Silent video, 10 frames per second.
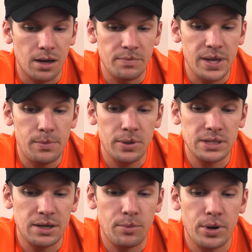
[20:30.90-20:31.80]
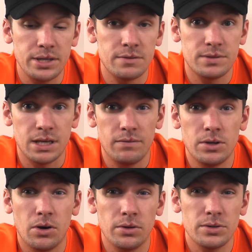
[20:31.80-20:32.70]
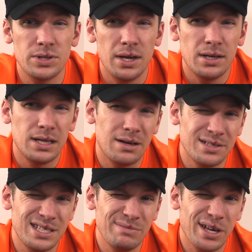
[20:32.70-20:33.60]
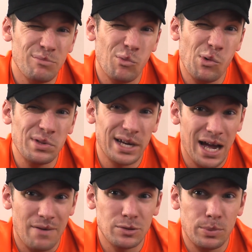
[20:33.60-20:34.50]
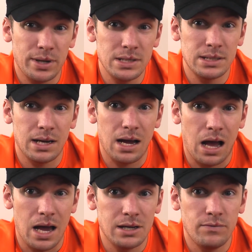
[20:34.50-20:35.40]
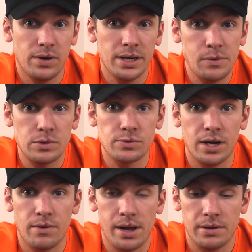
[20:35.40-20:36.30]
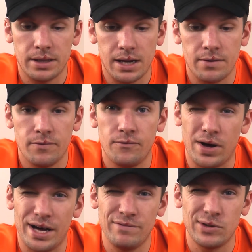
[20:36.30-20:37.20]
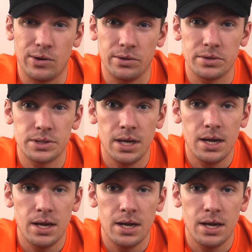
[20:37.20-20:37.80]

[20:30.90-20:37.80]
they put down a price of $7. Now it seems like more the average price that I could find was right around like $5.